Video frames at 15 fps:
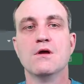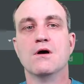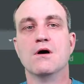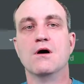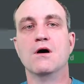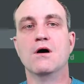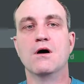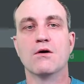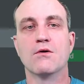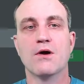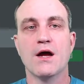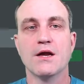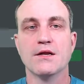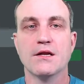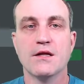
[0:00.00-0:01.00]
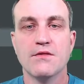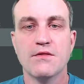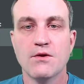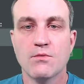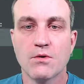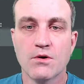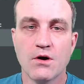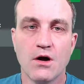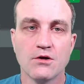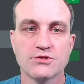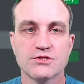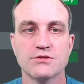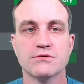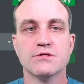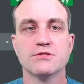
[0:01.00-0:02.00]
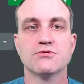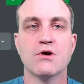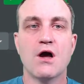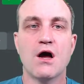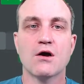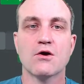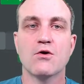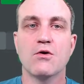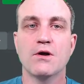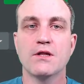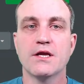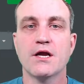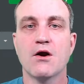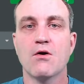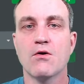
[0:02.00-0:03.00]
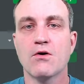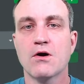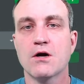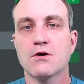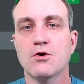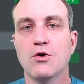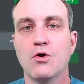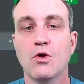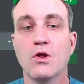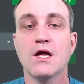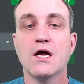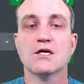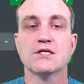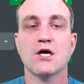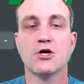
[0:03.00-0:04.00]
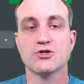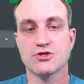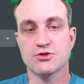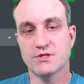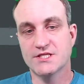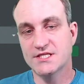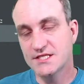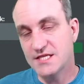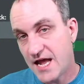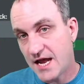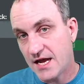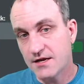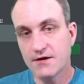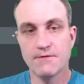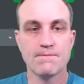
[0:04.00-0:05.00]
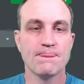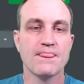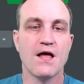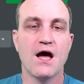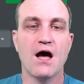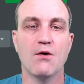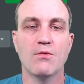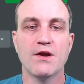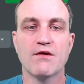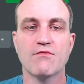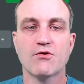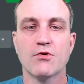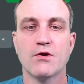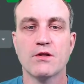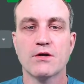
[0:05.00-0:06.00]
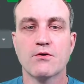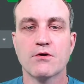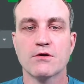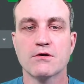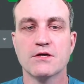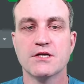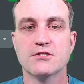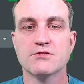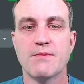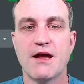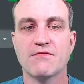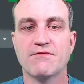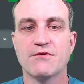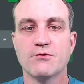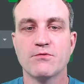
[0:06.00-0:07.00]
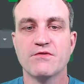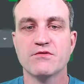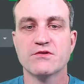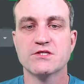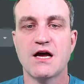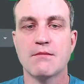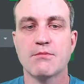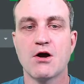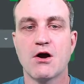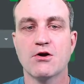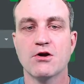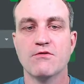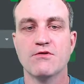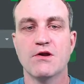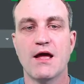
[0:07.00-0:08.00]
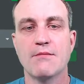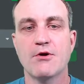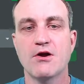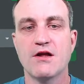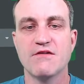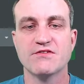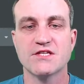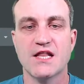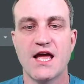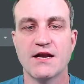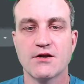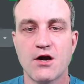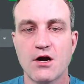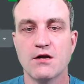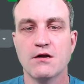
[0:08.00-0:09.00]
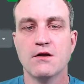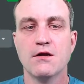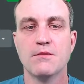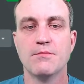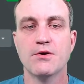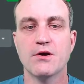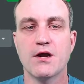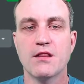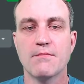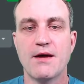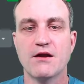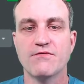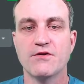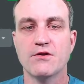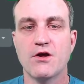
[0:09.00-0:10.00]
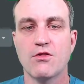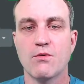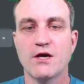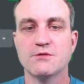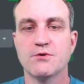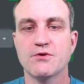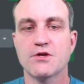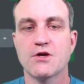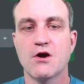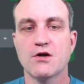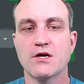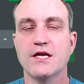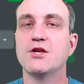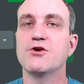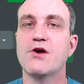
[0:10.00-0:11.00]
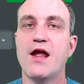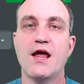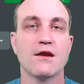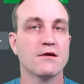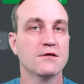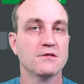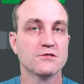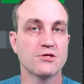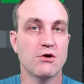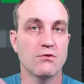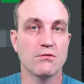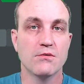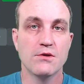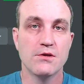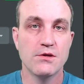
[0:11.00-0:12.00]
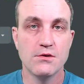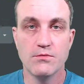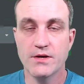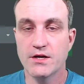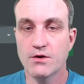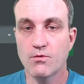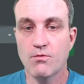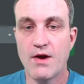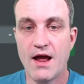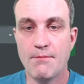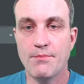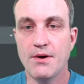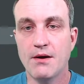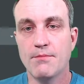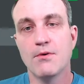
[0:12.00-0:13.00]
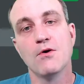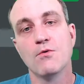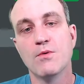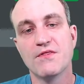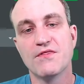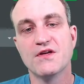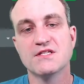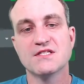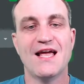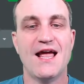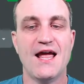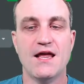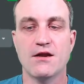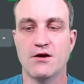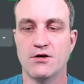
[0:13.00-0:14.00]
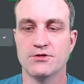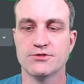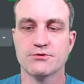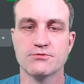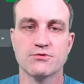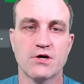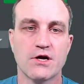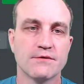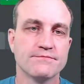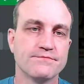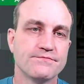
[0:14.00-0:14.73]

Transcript: All right, and then we're also in draw, Coiling Oracle, also a snake. Whenever Coiling Oracle enters battlefield, reveal the top card of your library. If it's a land card, put it on the battlefield. Otherwise, put the card into your hand. So we can ramp up with this and also draw.